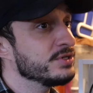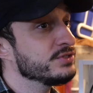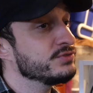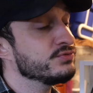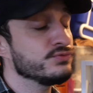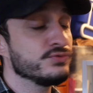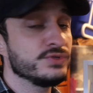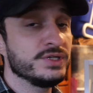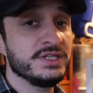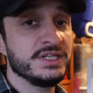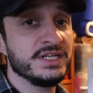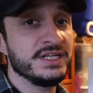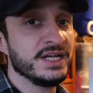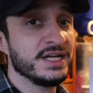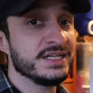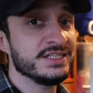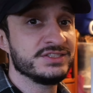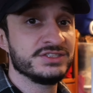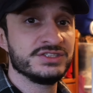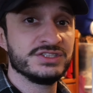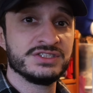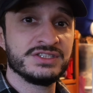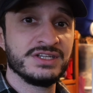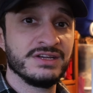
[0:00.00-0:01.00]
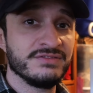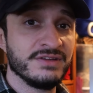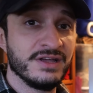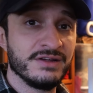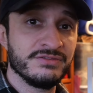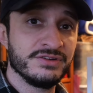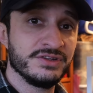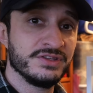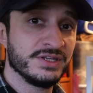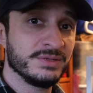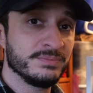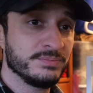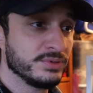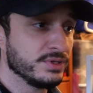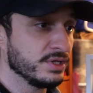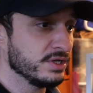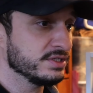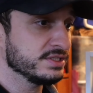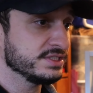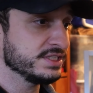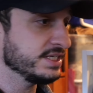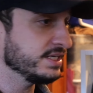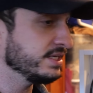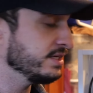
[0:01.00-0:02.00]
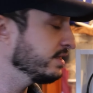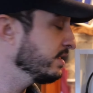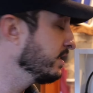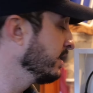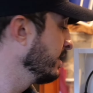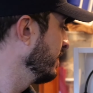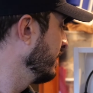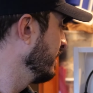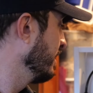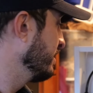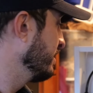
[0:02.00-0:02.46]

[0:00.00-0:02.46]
but it's really nice to just have everything plugged in,